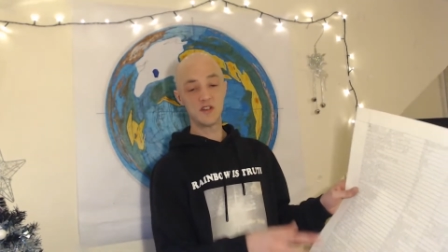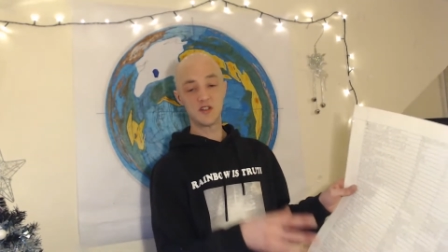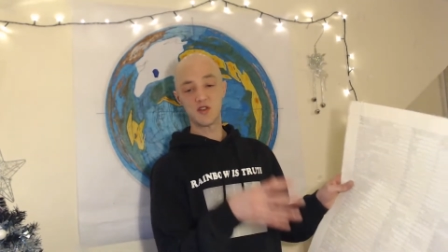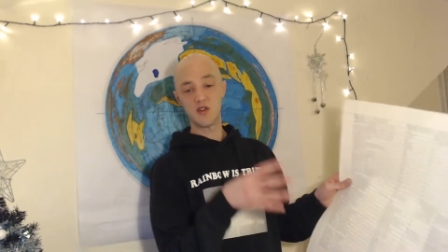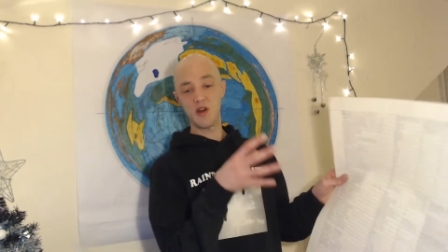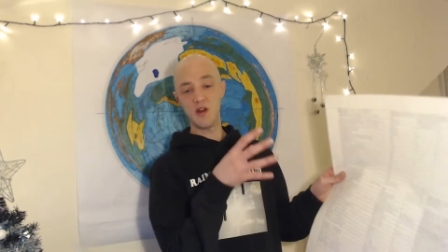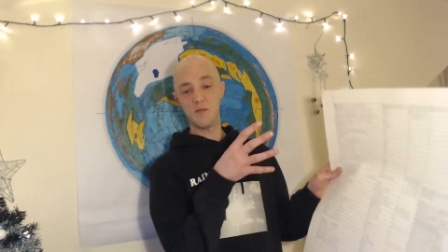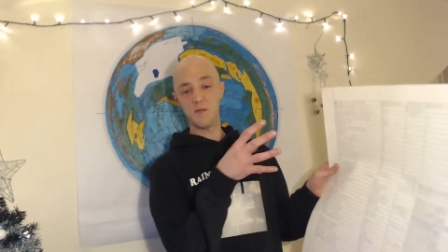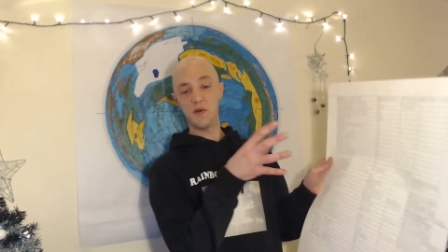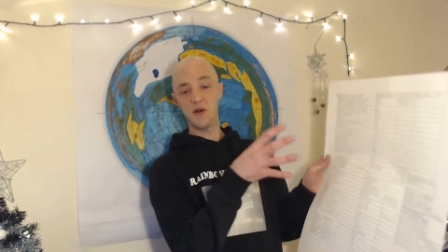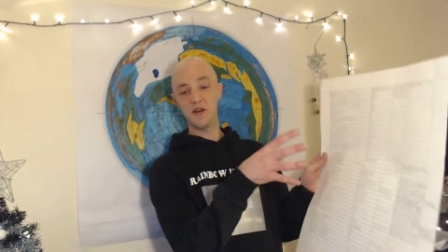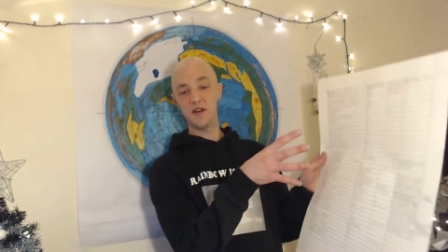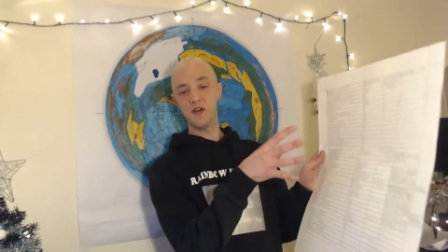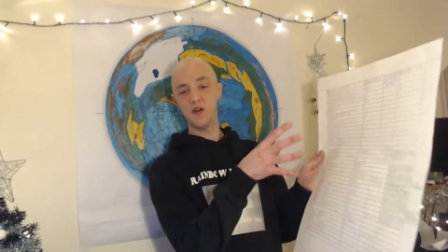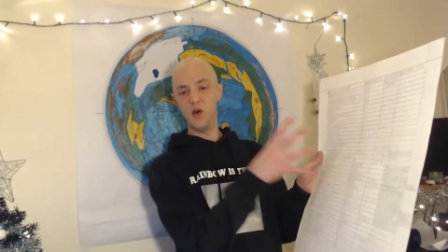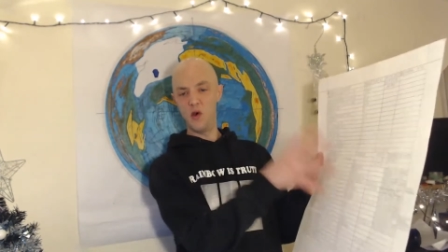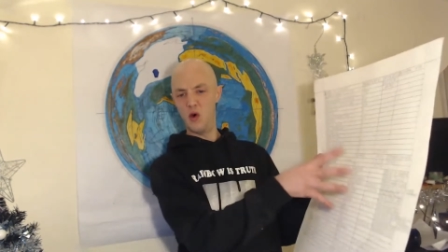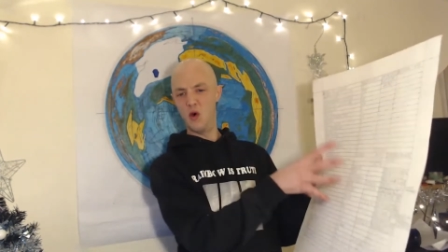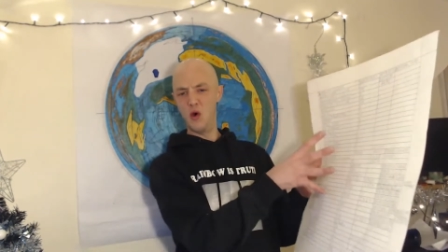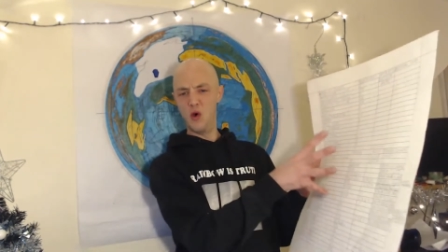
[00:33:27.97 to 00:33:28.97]
try and put
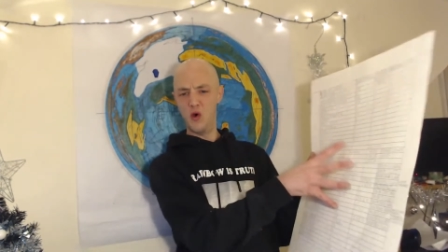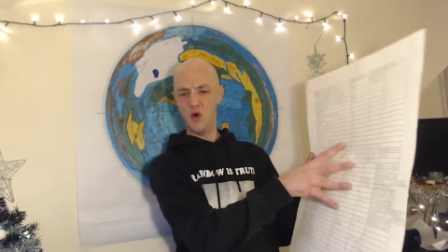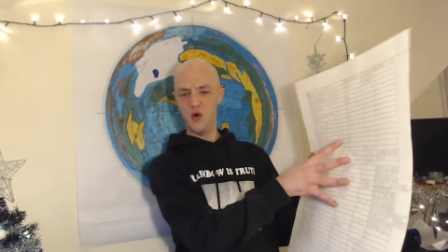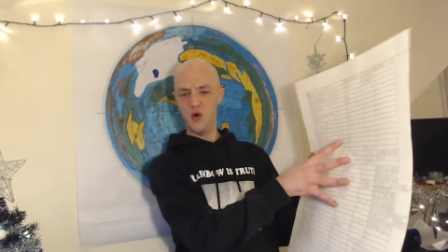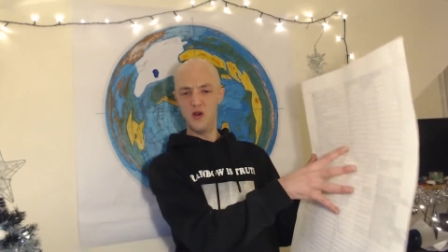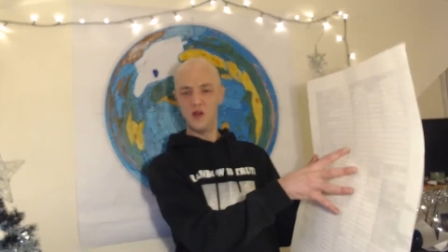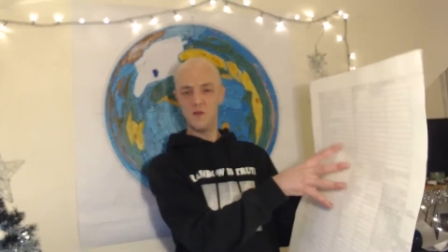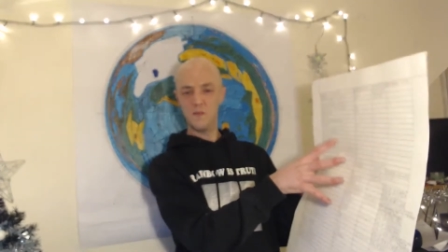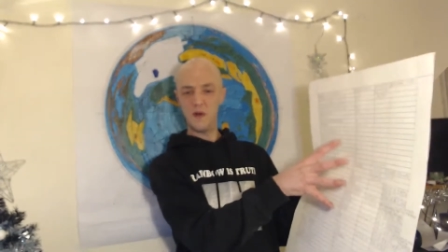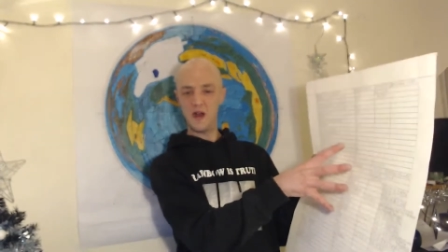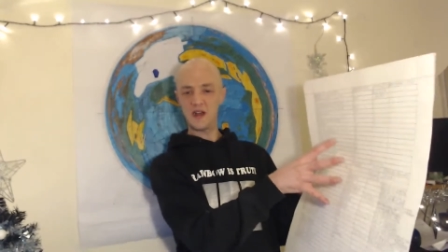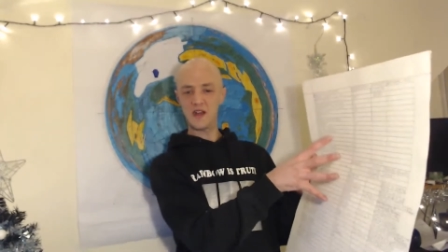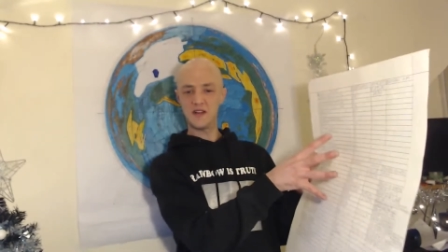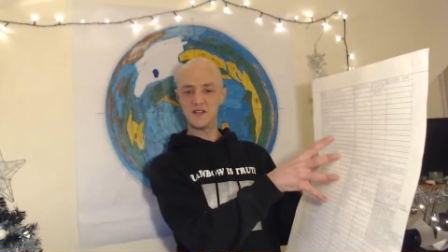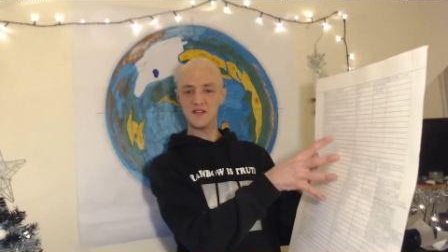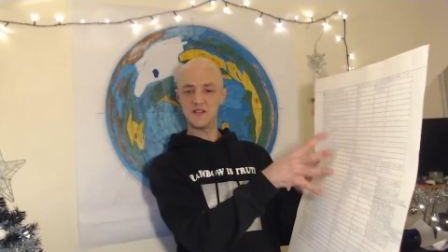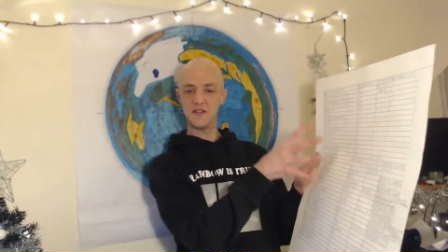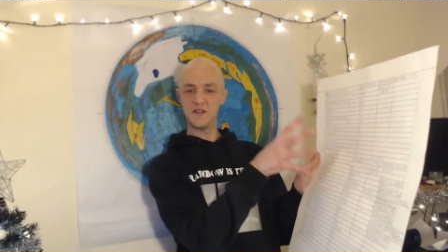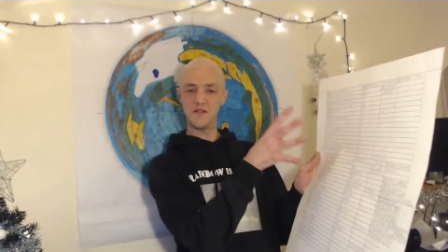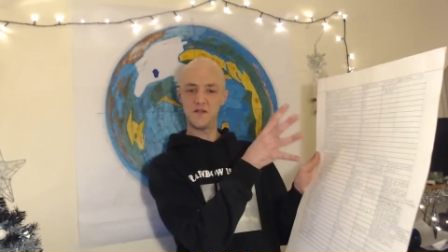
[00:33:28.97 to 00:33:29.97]
it all back
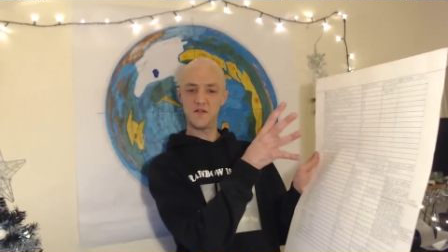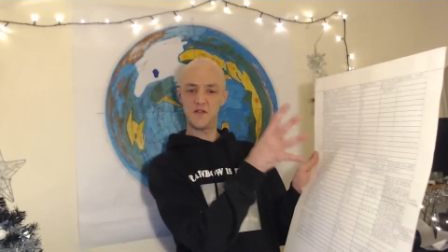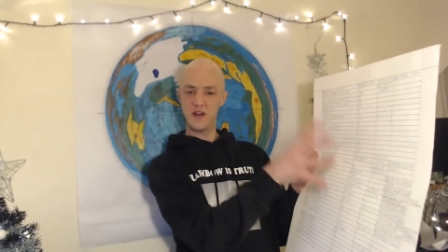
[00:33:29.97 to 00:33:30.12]
into